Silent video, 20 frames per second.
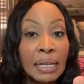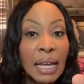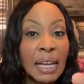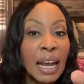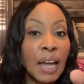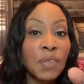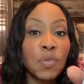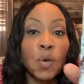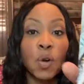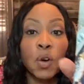And
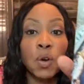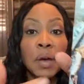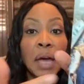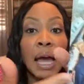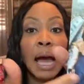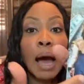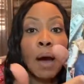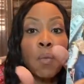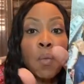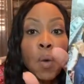I thought, okay,
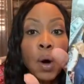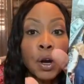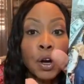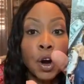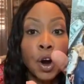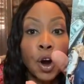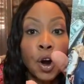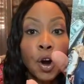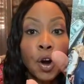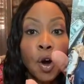I want
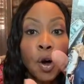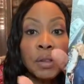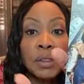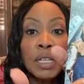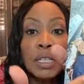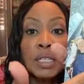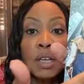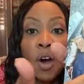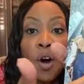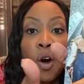her on
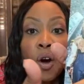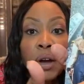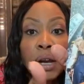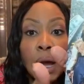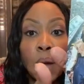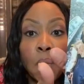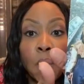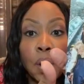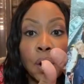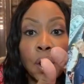this card.
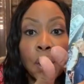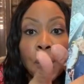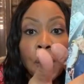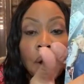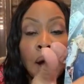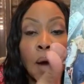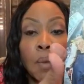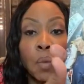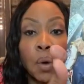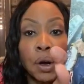I want
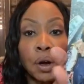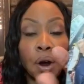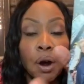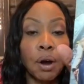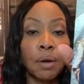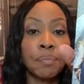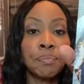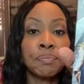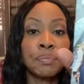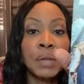
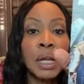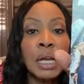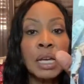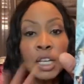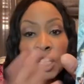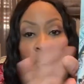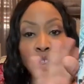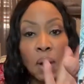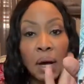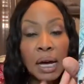her.
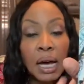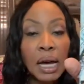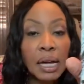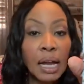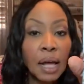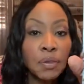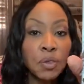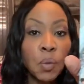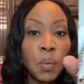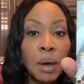So I cut
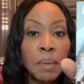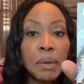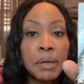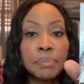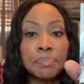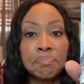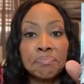out the women.